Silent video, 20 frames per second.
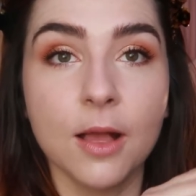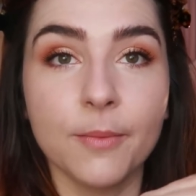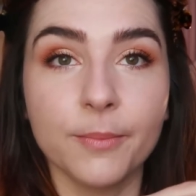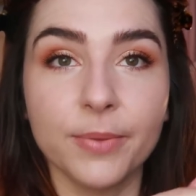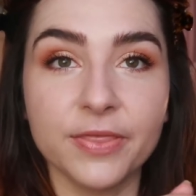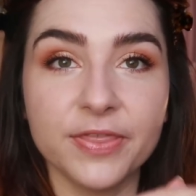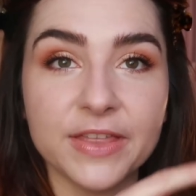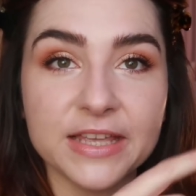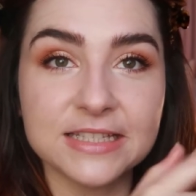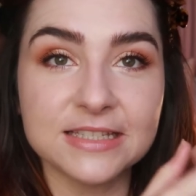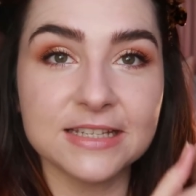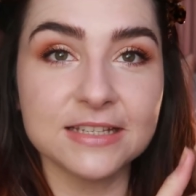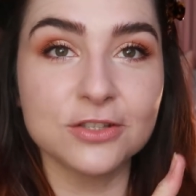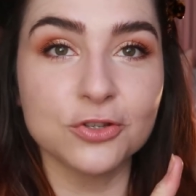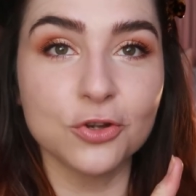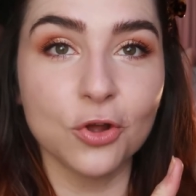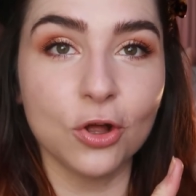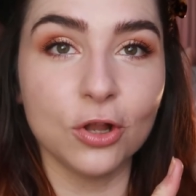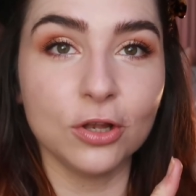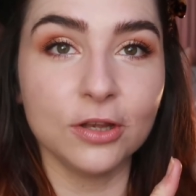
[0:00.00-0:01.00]
But this is
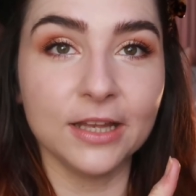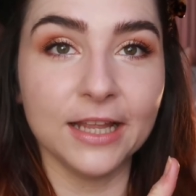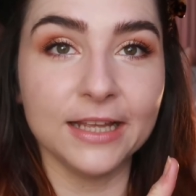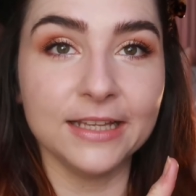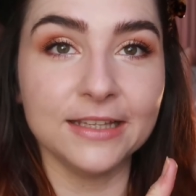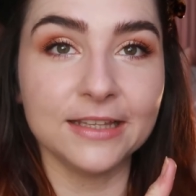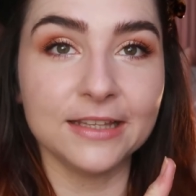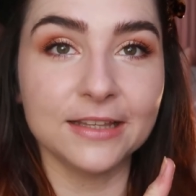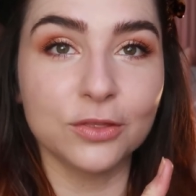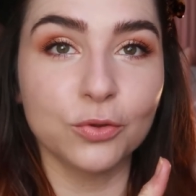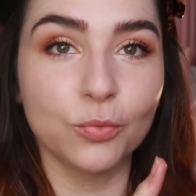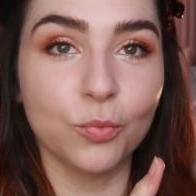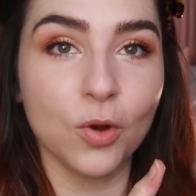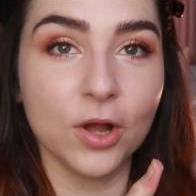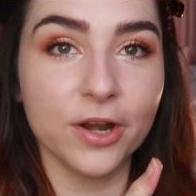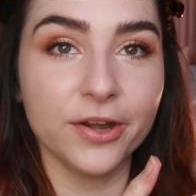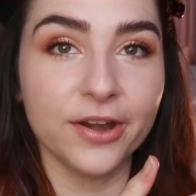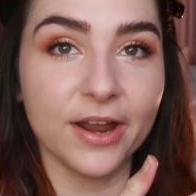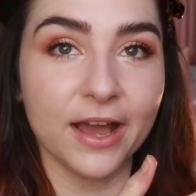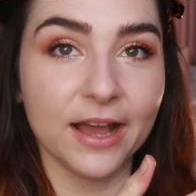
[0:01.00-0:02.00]
not like the
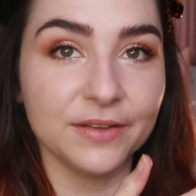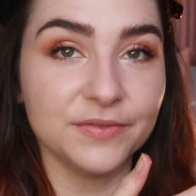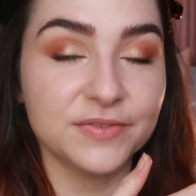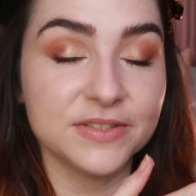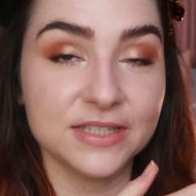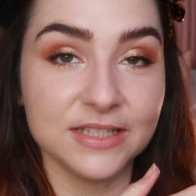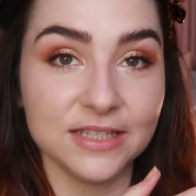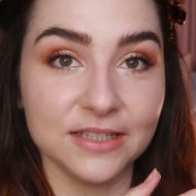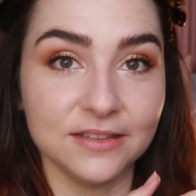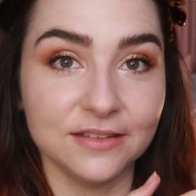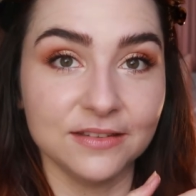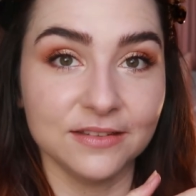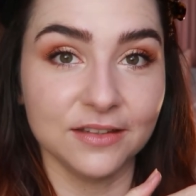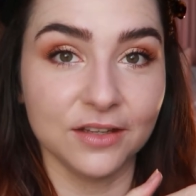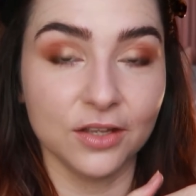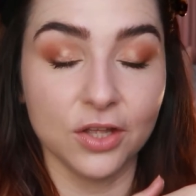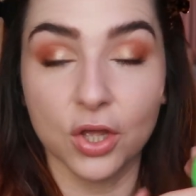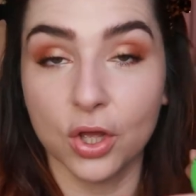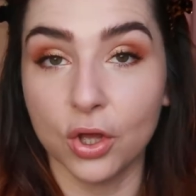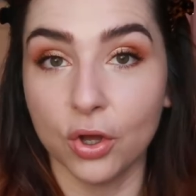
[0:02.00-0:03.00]
one I've seen
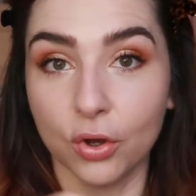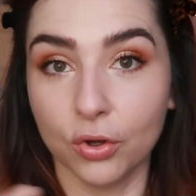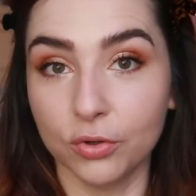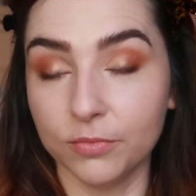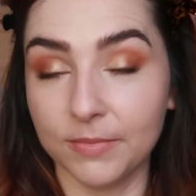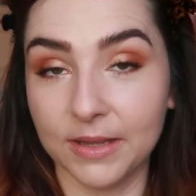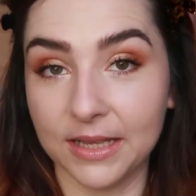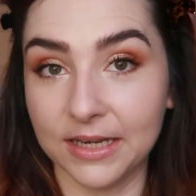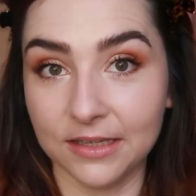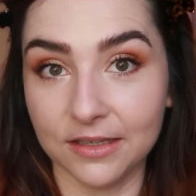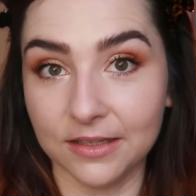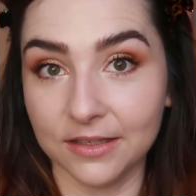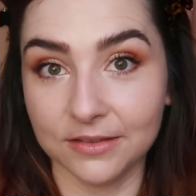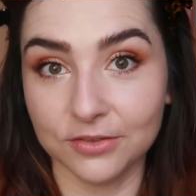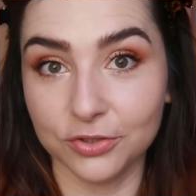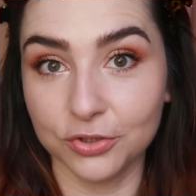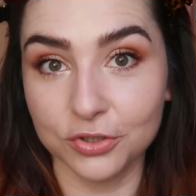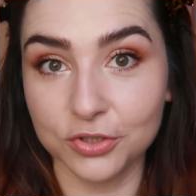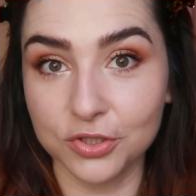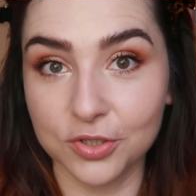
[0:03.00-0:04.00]
on many
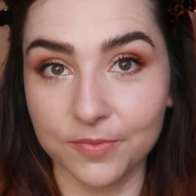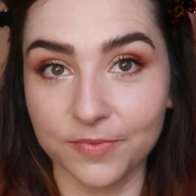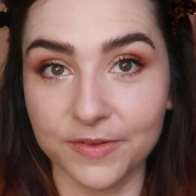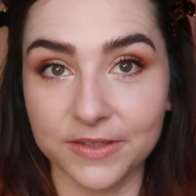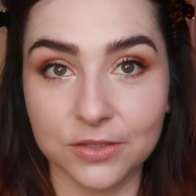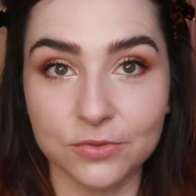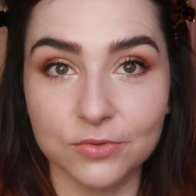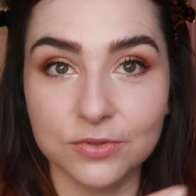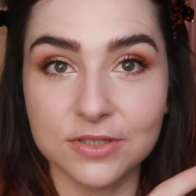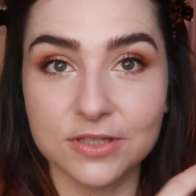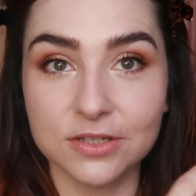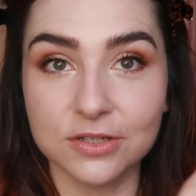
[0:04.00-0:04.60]
YouTube videos.